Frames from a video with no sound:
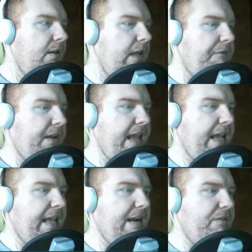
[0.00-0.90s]
If I can't
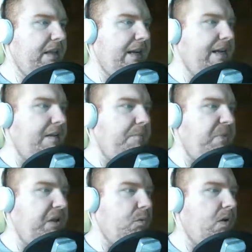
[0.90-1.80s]
get everything I need to
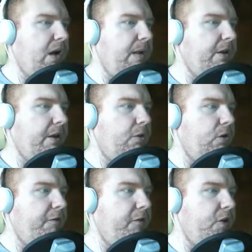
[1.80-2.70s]
build one, I'm gonna go
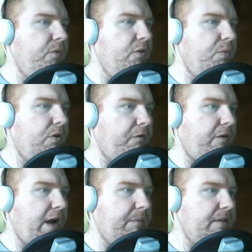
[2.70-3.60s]
look for the moonpool
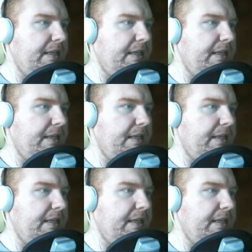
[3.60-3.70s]
fragments